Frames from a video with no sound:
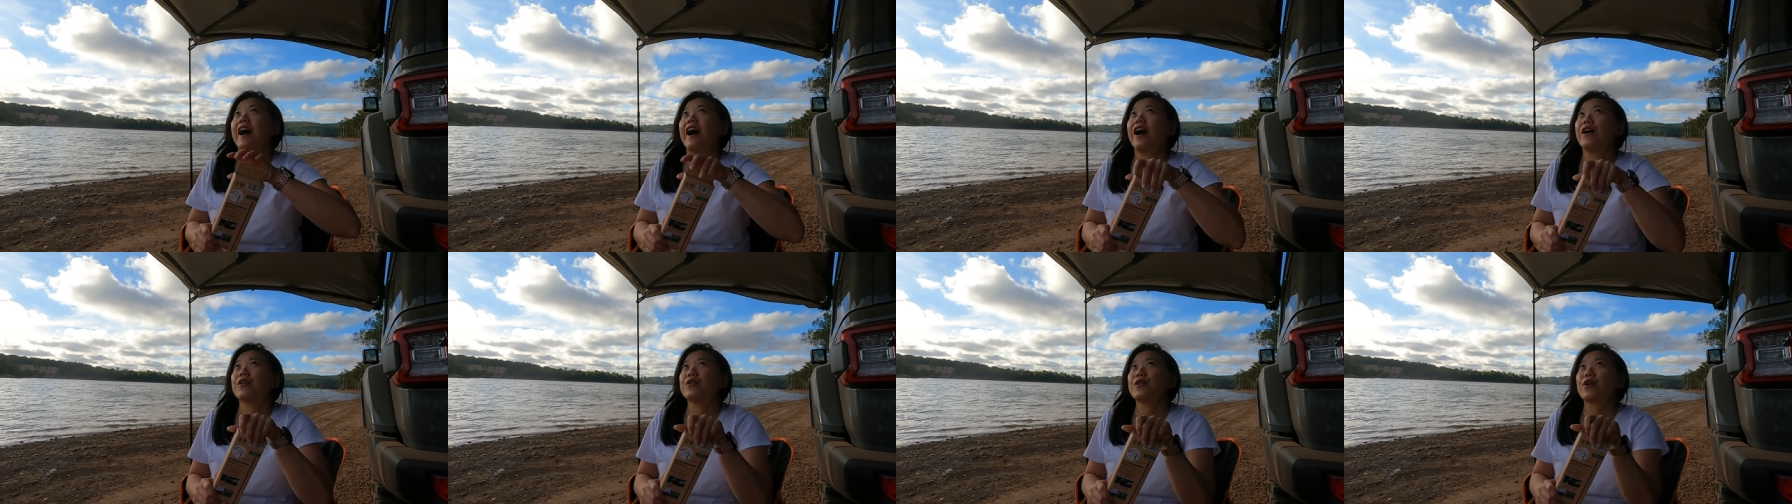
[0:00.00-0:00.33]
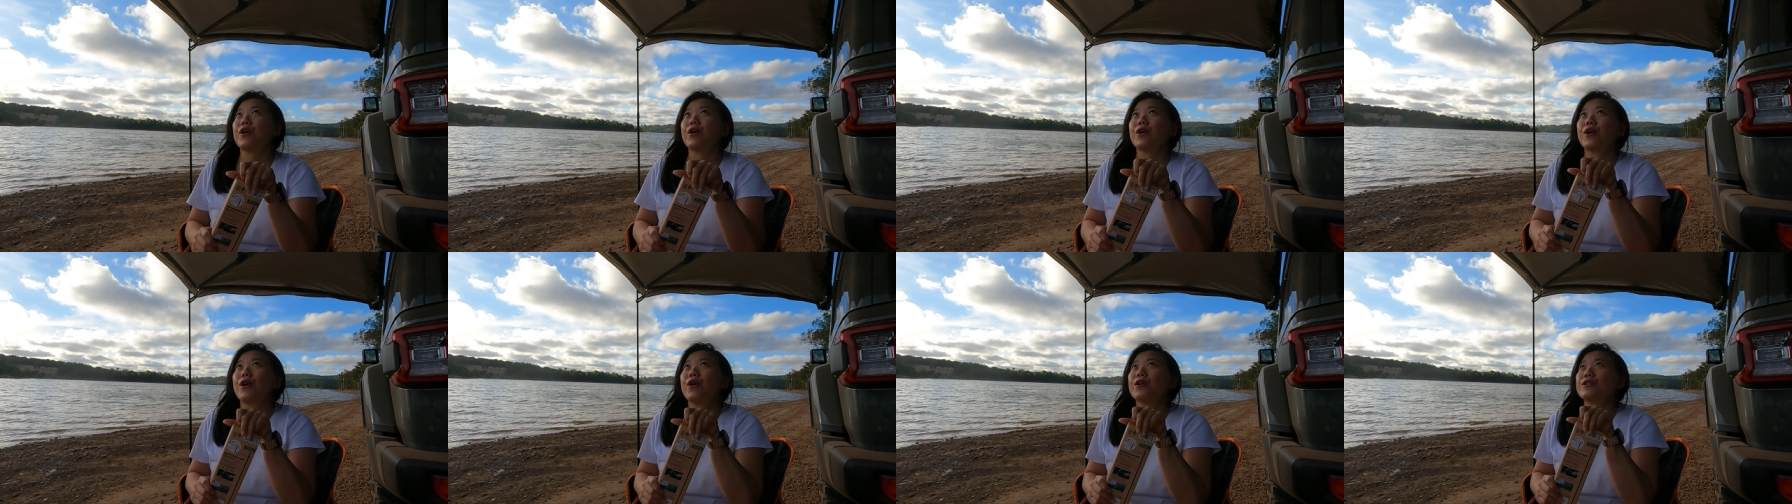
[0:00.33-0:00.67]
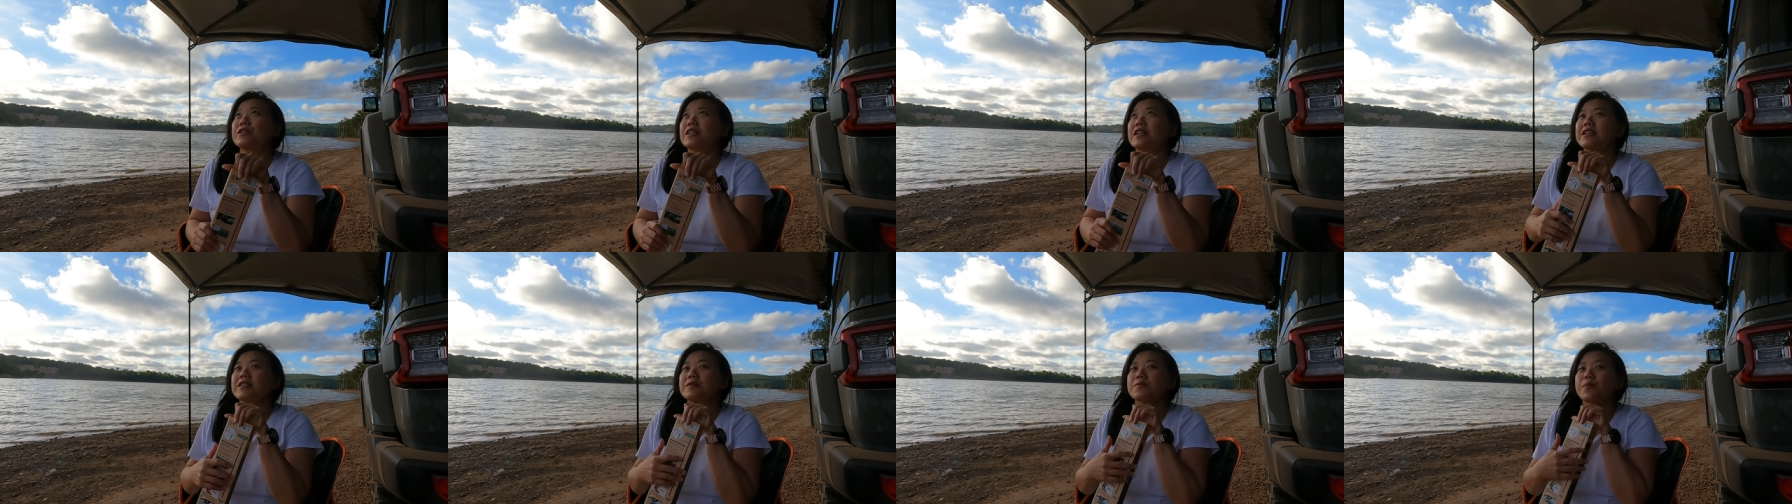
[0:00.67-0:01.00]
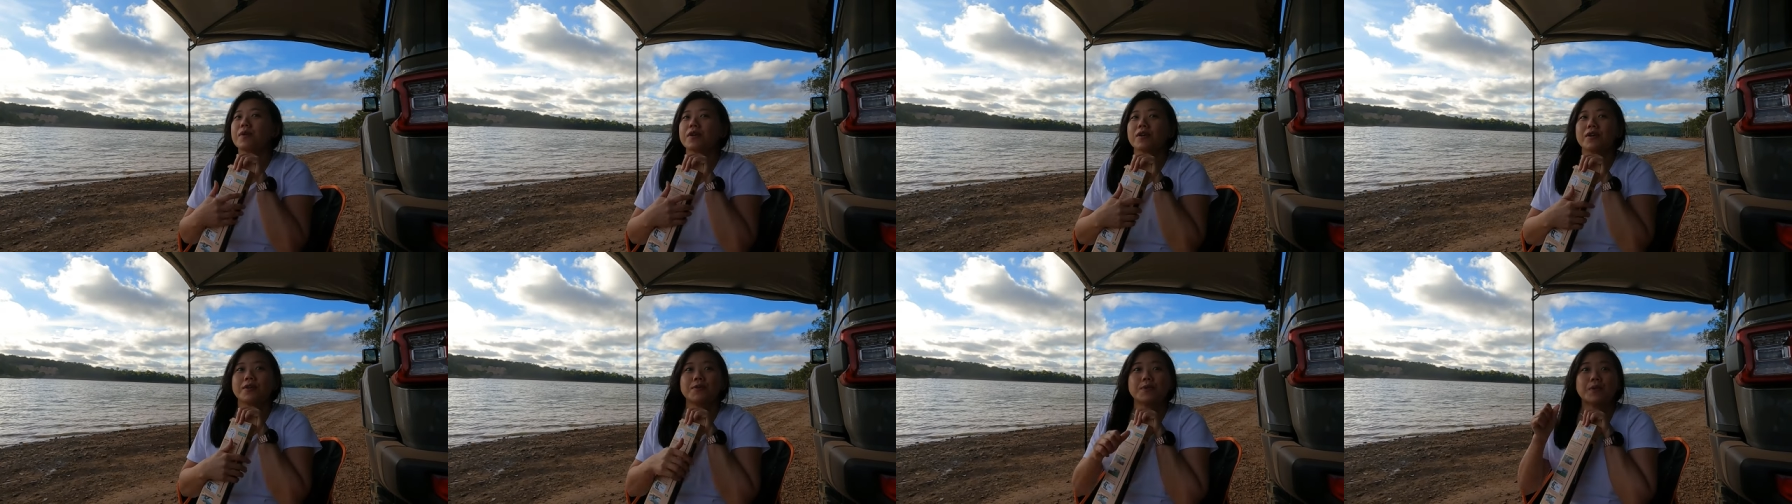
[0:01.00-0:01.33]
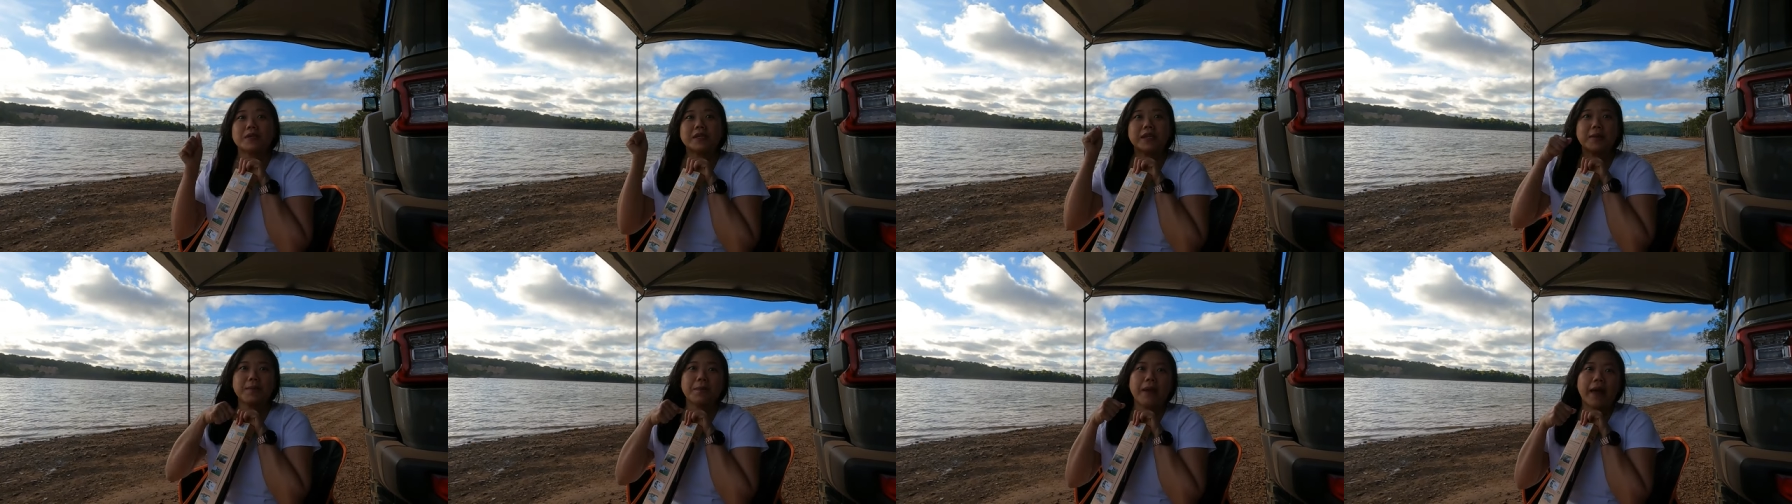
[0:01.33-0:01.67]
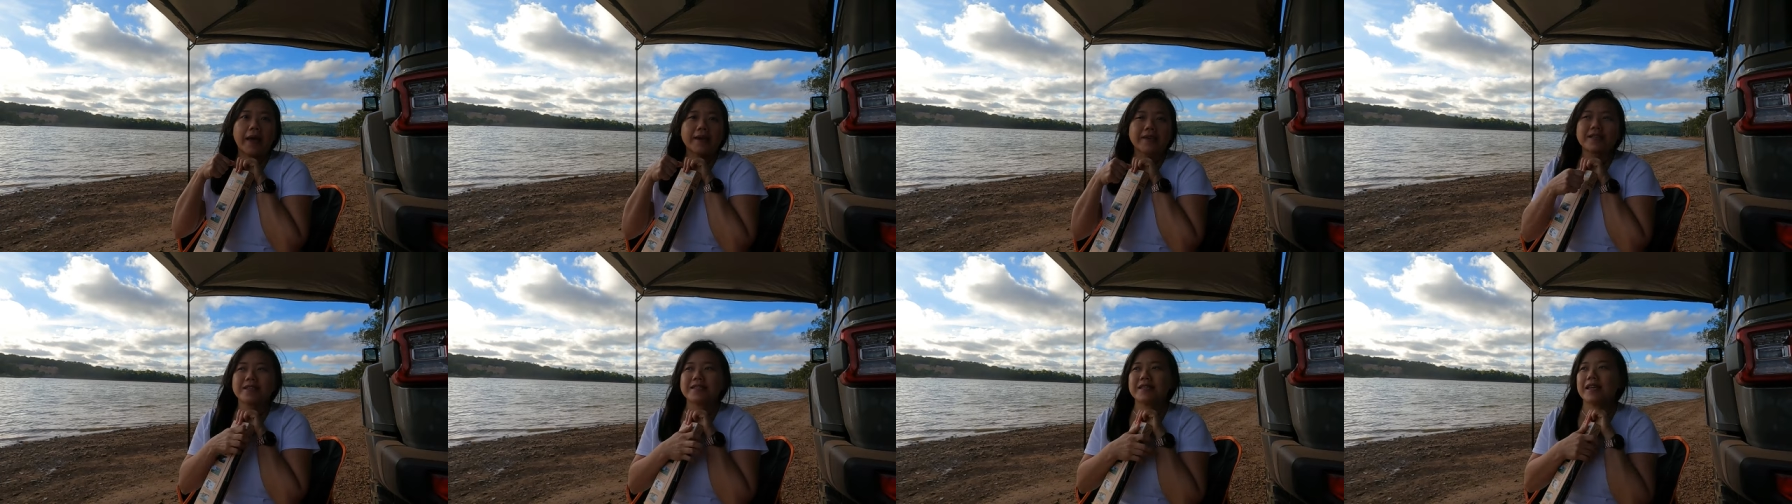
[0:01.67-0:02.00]
our awnings because we didn't
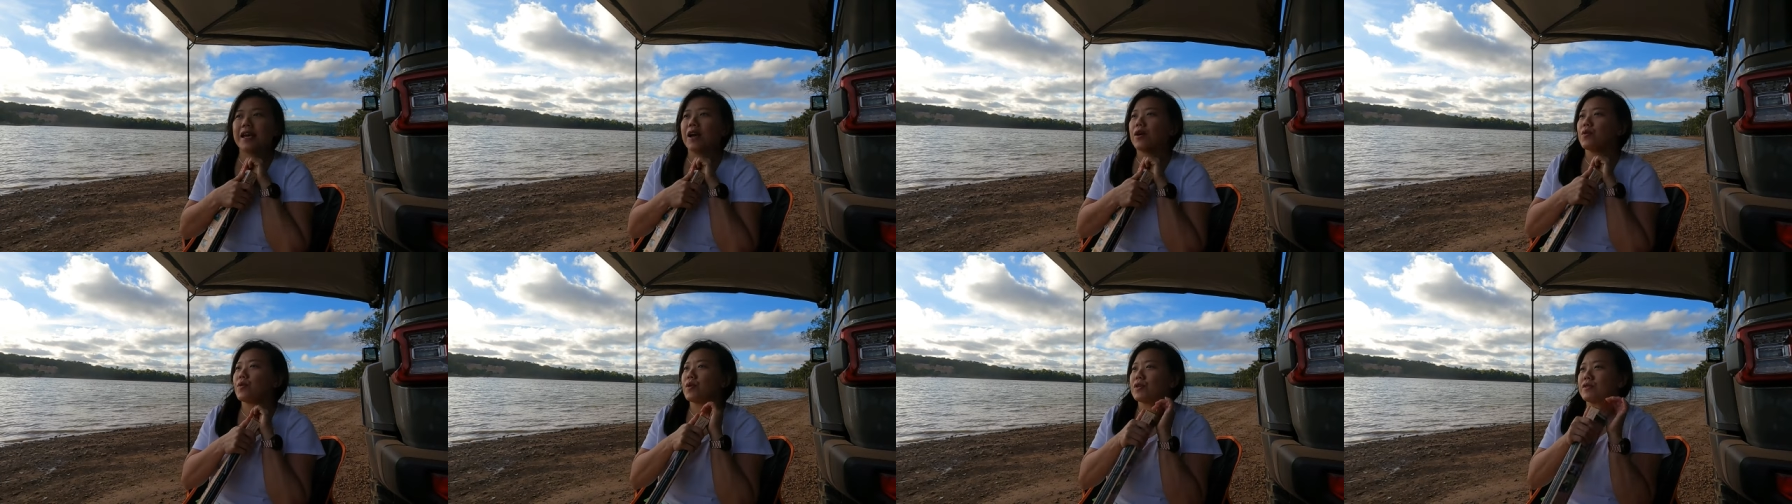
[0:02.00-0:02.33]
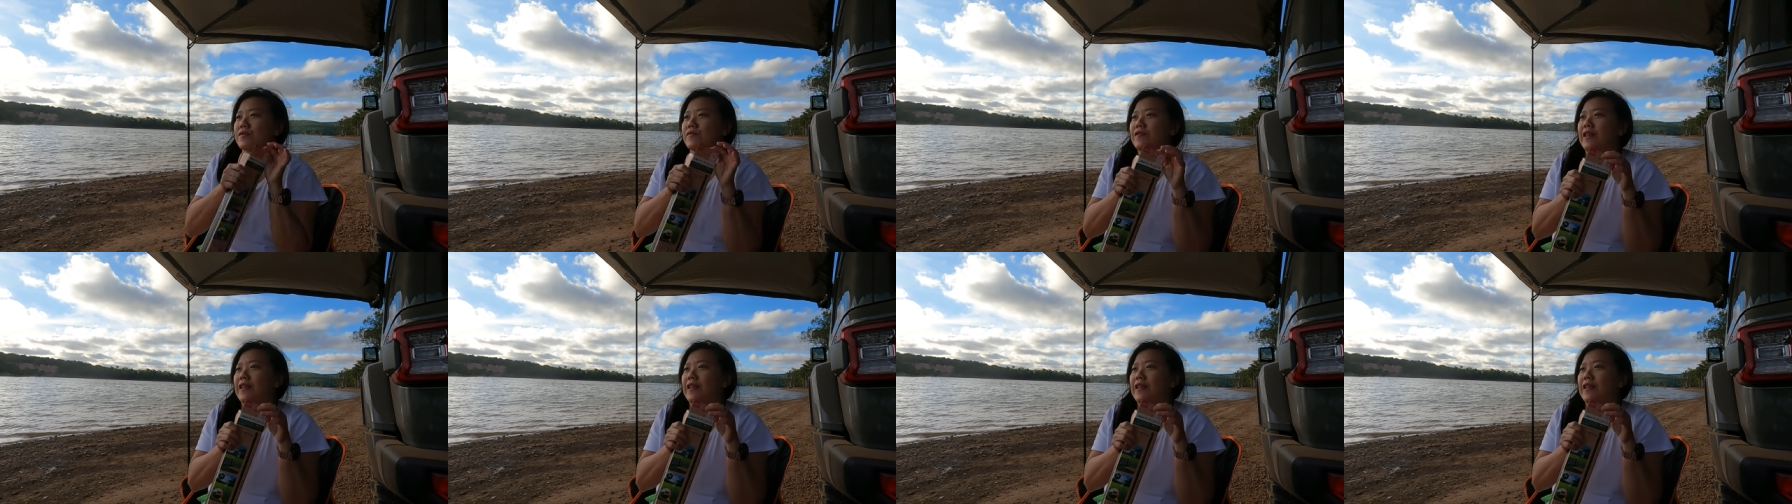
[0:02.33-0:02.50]
pack it down was